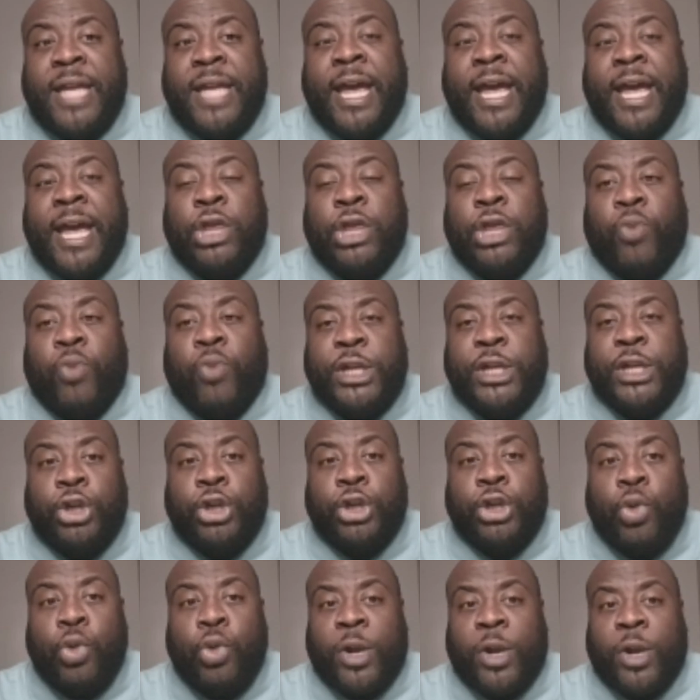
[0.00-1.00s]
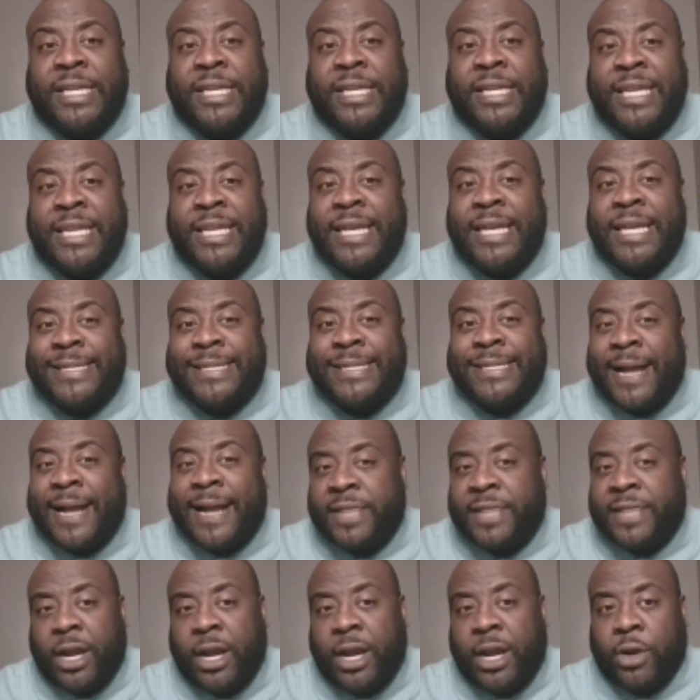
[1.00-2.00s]
and the rest of you want to see is
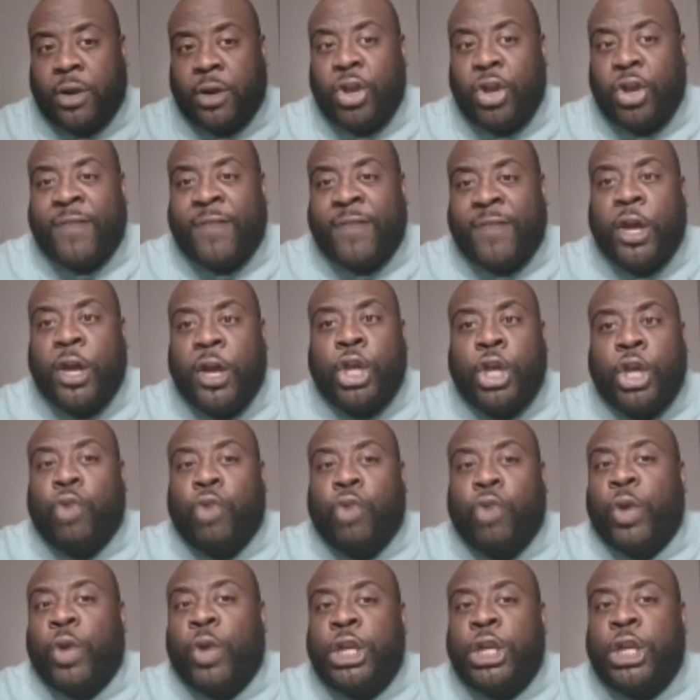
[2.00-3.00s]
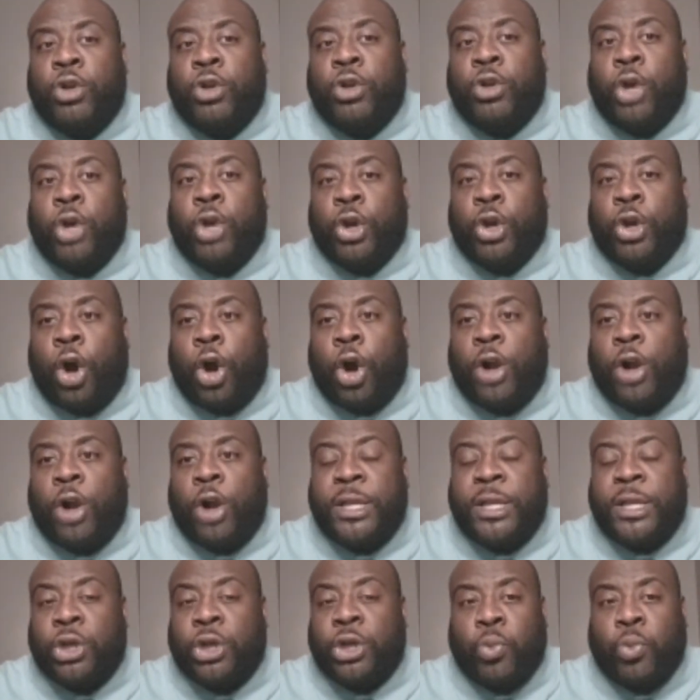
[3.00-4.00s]
not there. You really don't know the card
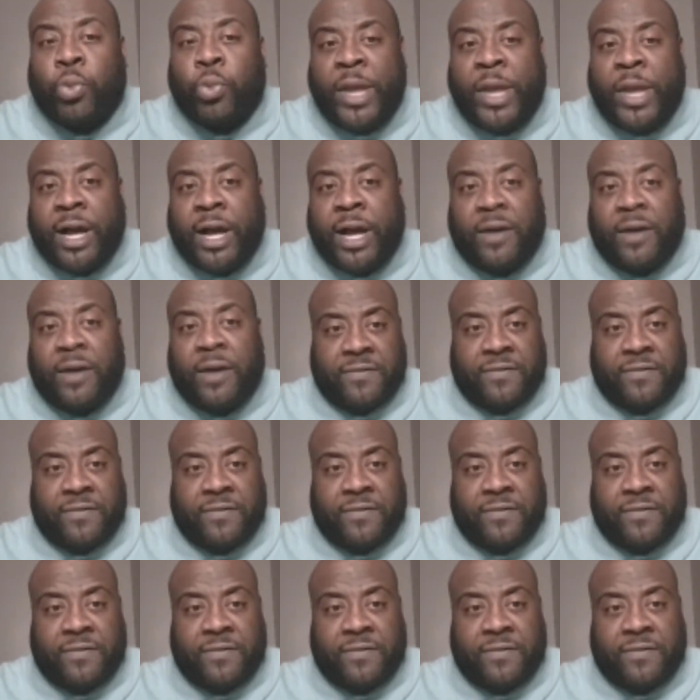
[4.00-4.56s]
until the week of.